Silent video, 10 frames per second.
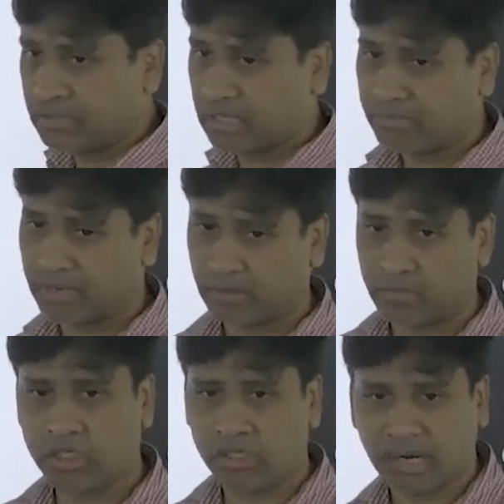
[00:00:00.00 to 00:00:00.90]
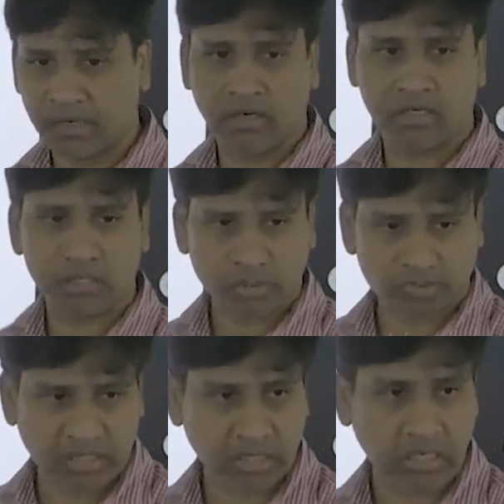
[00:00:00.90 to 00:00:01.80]
is happening because the bacteria
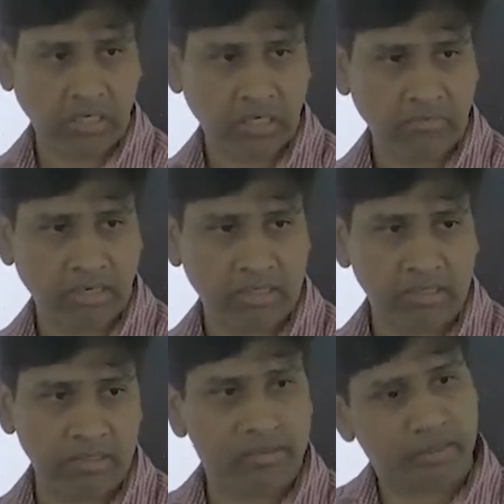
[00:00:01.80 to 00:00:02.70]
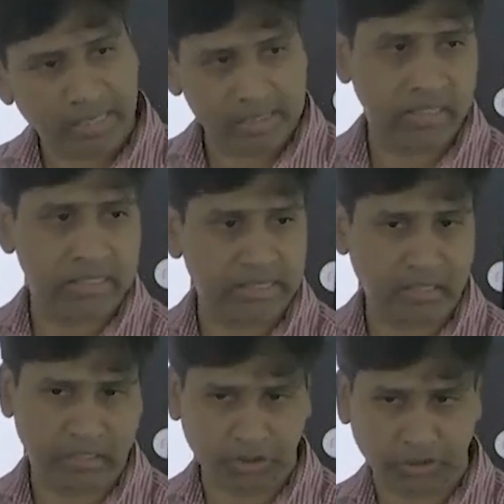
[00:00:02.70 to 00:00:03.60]
consumes the dead organic matter, takes it as
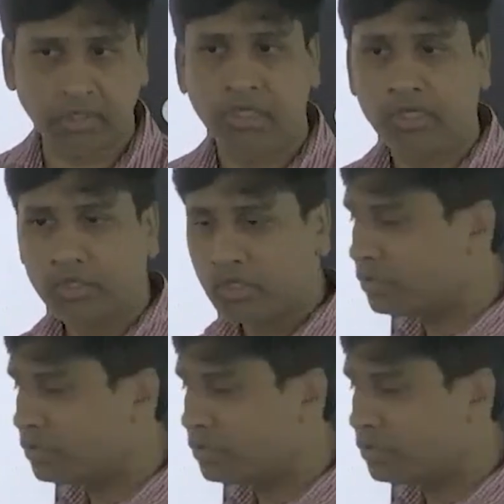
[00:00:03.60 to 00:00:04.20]
energy. So